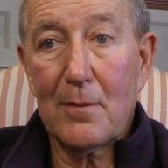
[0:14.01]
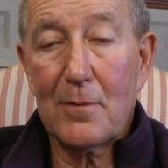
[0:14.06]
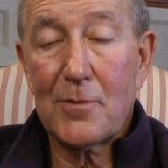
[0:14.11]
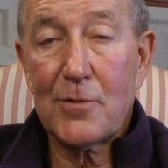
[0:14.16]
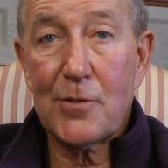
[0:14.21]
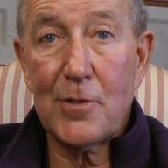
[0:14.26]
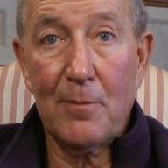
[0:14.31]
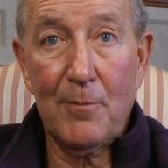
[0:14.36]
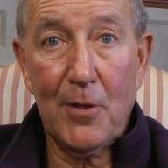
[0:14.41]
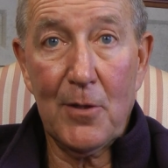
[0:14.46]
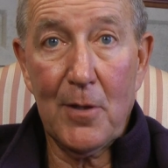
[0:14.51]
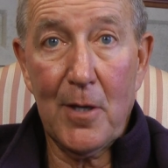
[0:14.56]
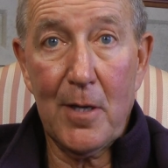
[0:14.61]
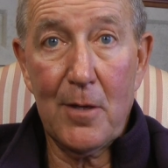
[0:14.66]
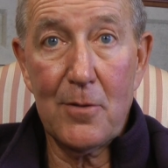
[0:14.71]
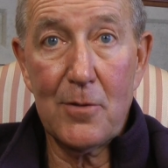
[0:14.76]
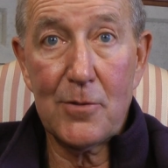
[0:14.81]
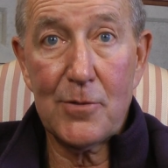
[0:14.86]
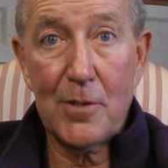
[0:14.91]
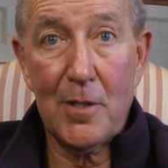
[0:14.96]

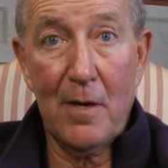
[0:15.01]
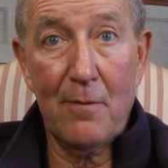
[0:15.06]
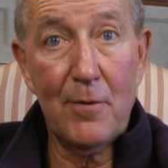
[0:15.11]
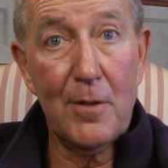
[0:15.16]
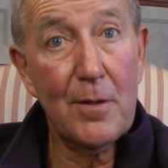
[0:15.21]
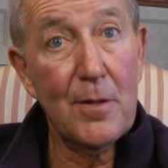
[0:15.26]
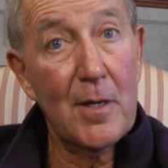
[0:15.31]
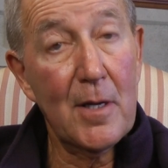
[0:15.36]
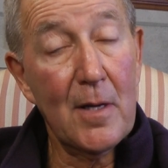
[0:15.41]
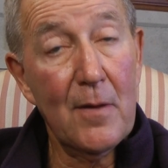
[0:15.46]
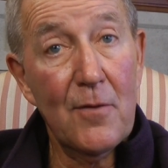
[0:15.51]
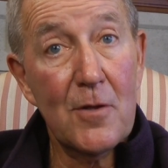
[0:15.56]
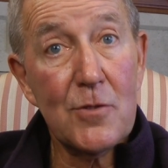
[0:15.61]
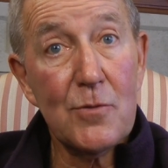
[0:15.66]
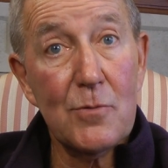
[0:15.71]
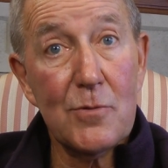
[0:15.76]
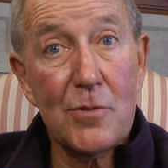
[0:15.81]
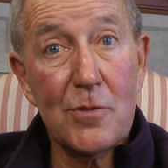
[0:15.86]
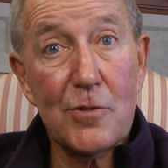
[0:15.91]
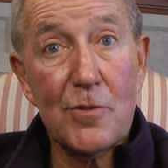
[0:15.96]
simulators and everything, and
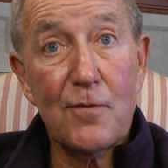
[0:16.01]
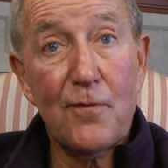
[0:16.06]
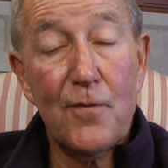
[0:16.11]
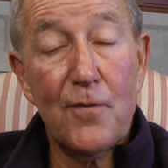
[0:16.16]
this was his